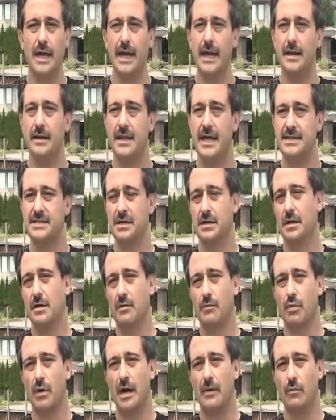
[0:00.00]
And that's
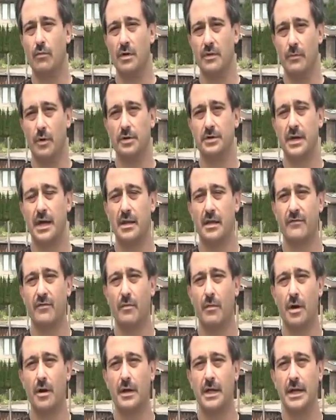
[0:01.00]
another problem with
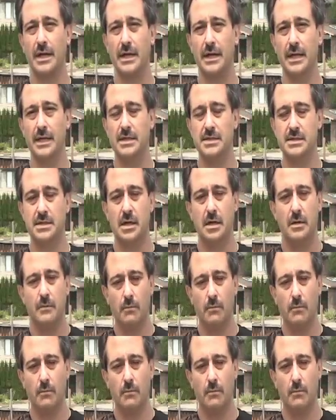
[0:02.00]
multi-level marketing is